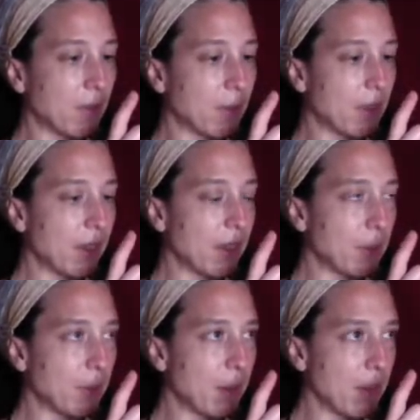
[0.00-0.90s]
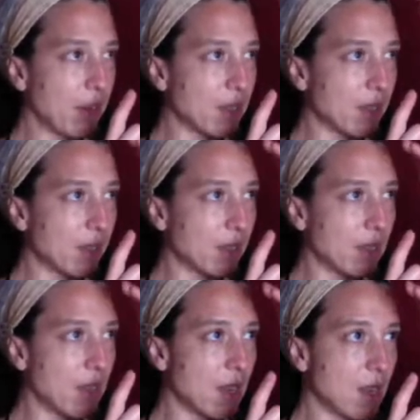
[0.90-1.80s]
from all that. I want my eyes to
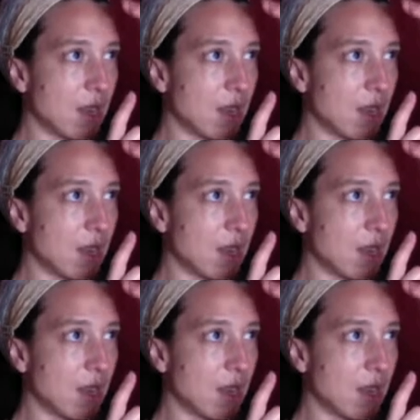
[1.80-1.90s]
see.